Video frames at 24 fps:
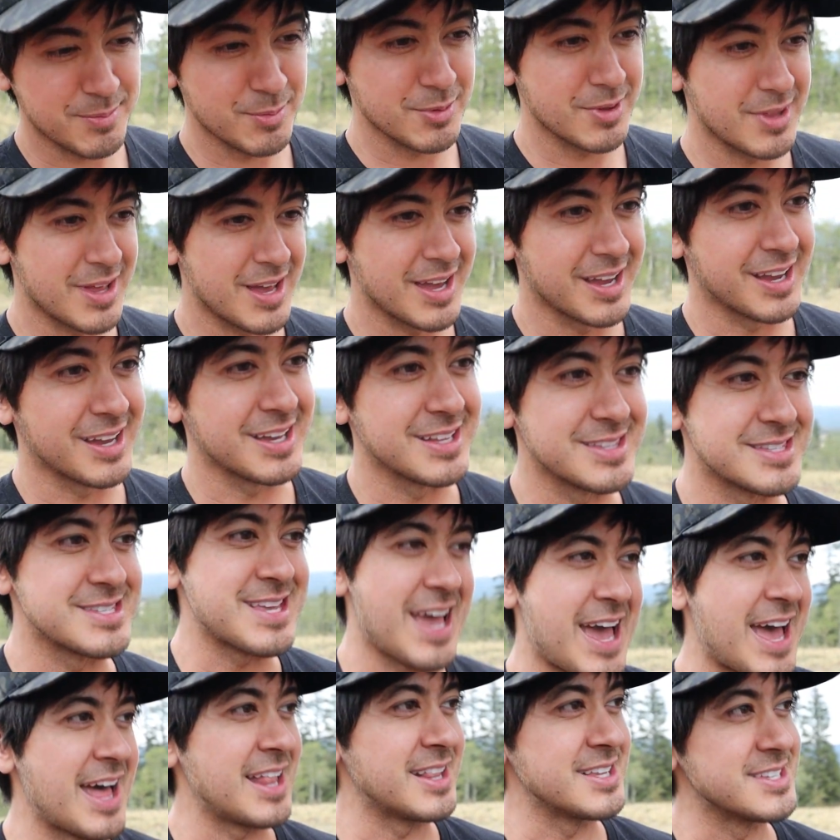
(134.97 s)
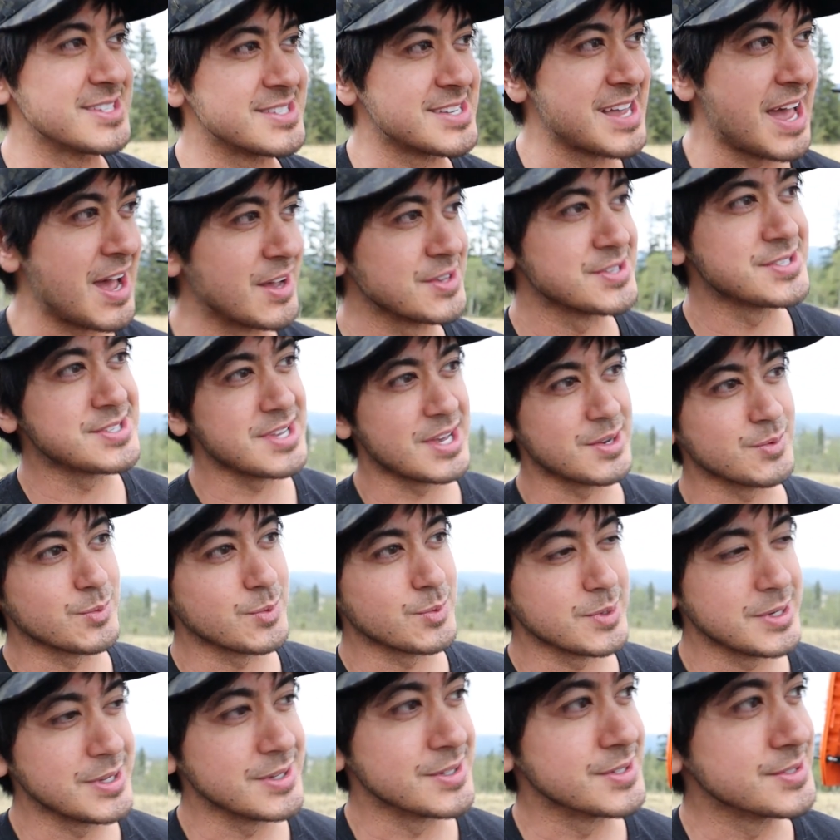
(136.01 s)
I'm relying on Talon's house
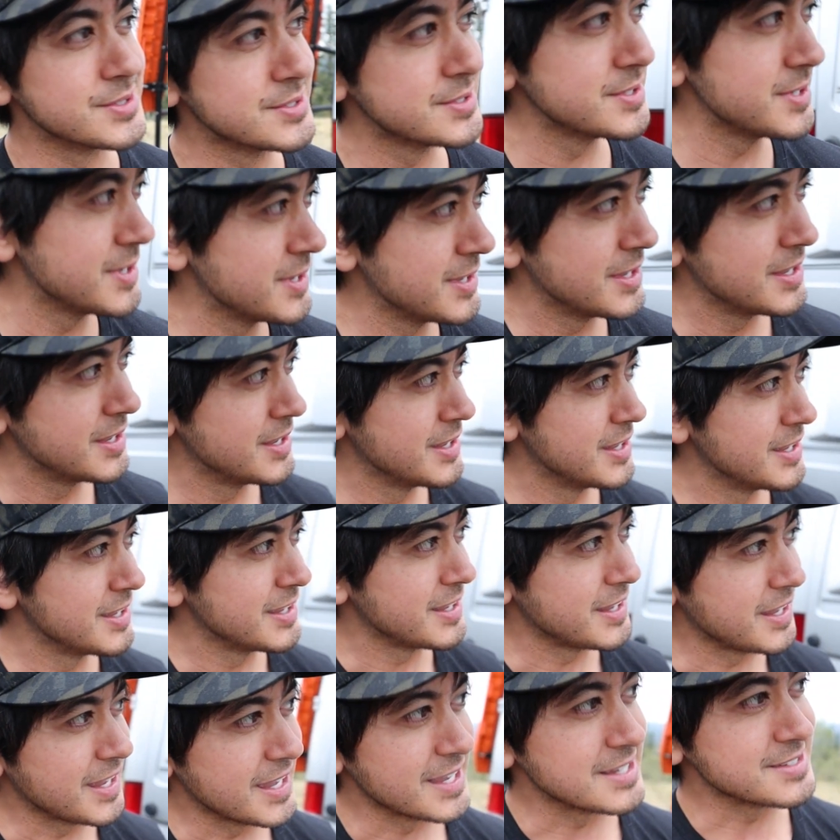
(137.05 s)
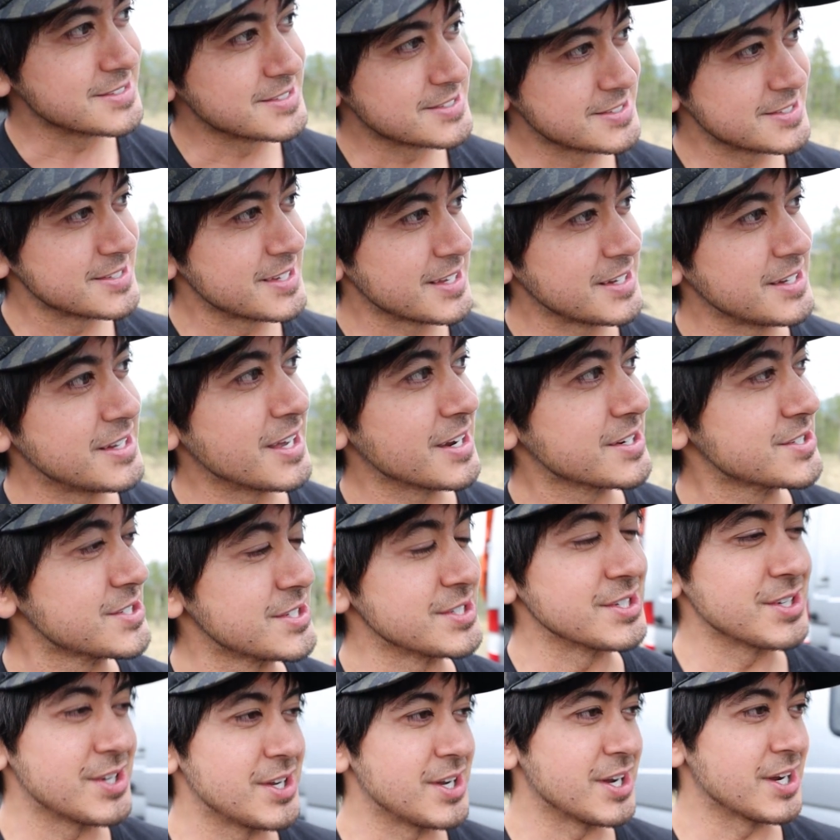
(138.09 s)
on wheels. He has
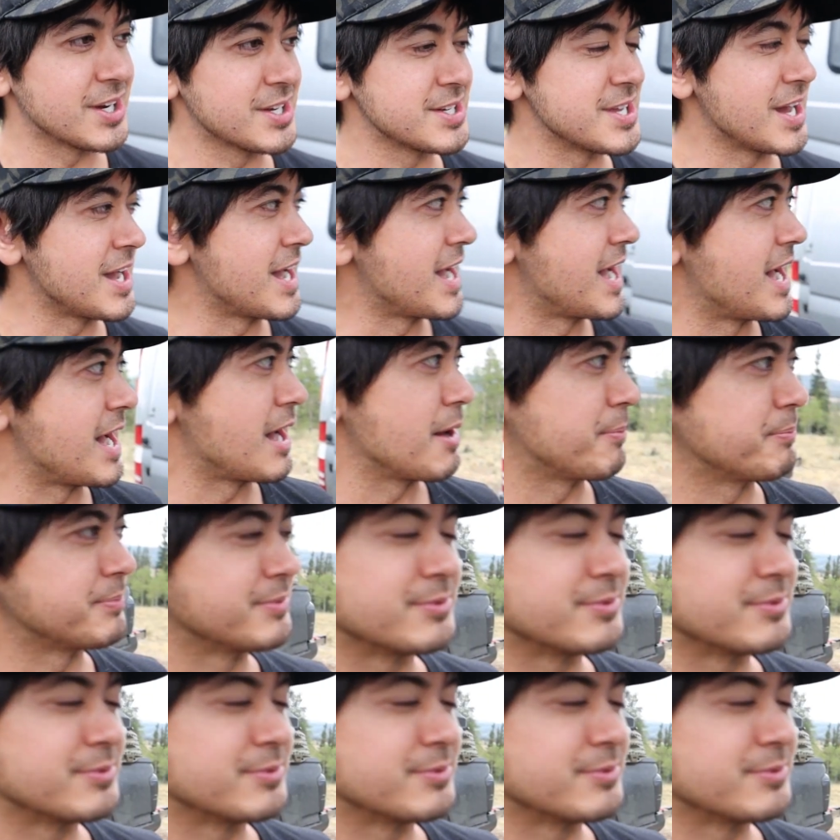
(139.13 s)
induction cooktop